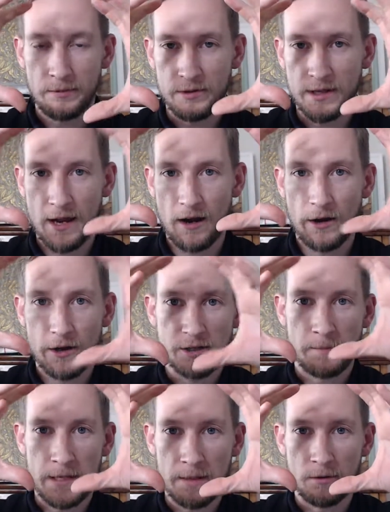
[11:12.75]
You got 100
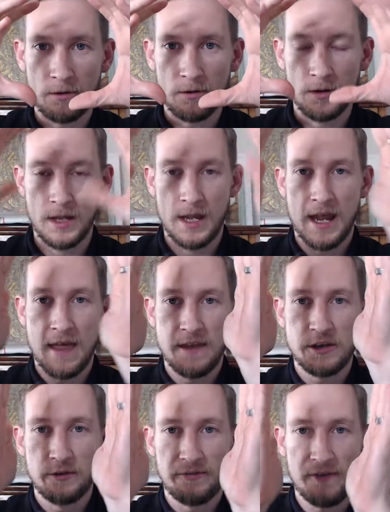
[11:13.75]
people, and then
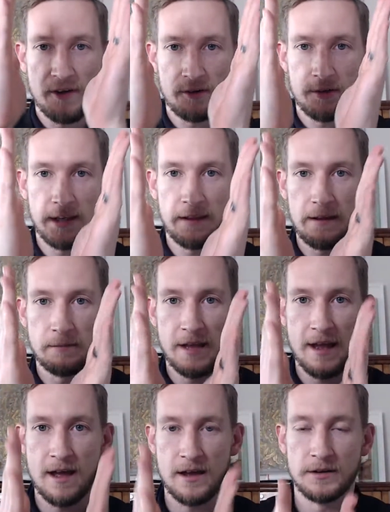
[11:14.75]
you're funneling them
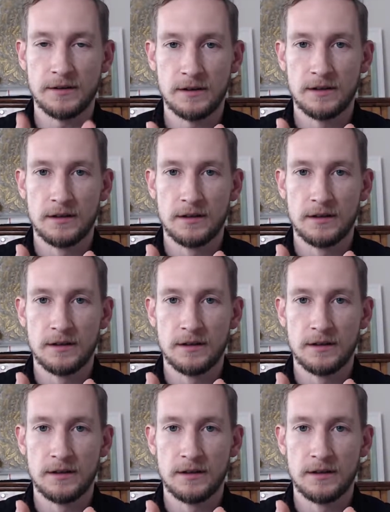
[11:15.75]
down